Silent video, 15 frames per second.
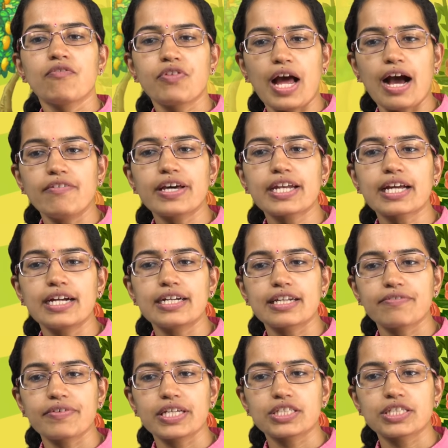flower
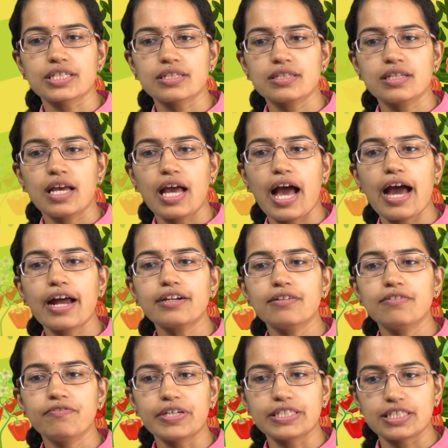cultivation
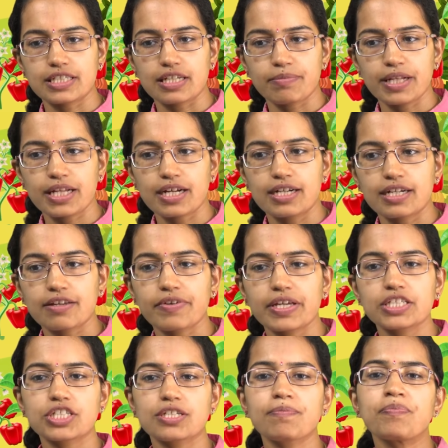and vegetable
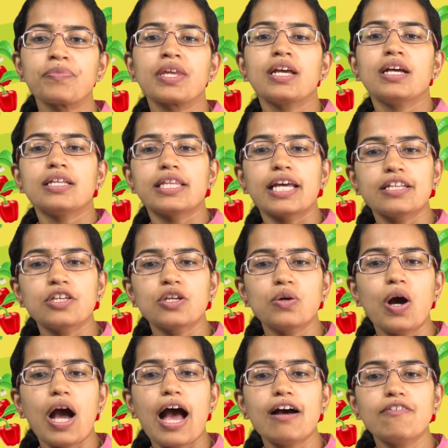cultivation. Then you
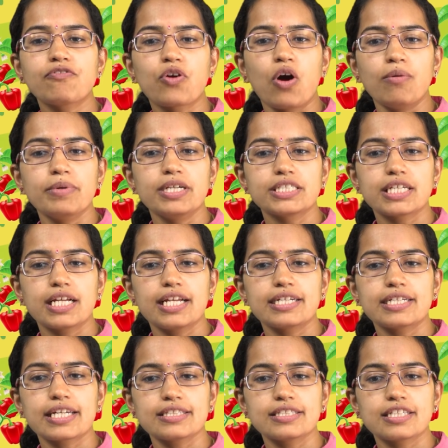have commercial
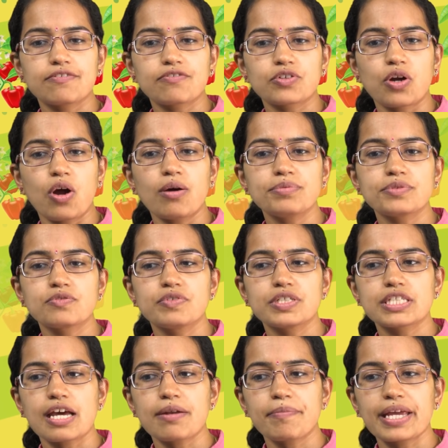intensive crops
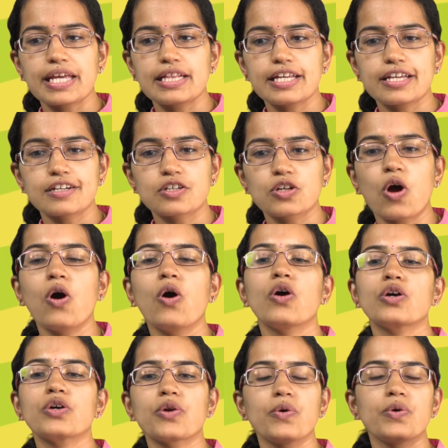which are mainly grow
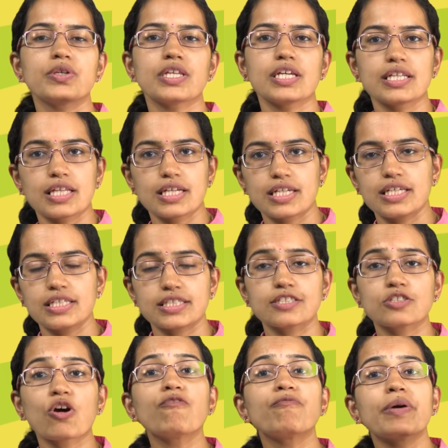grown in the
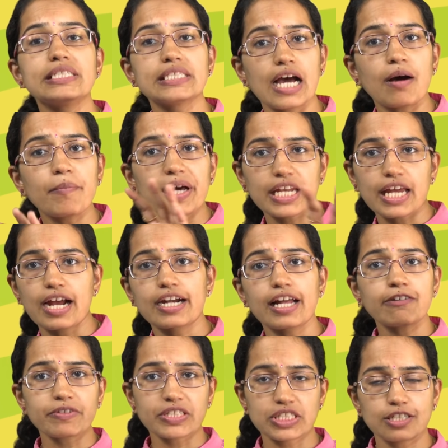regions of Punjab,
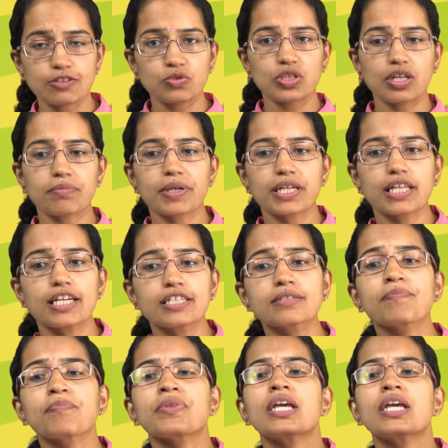Haryana, Western Uttar Pradesh.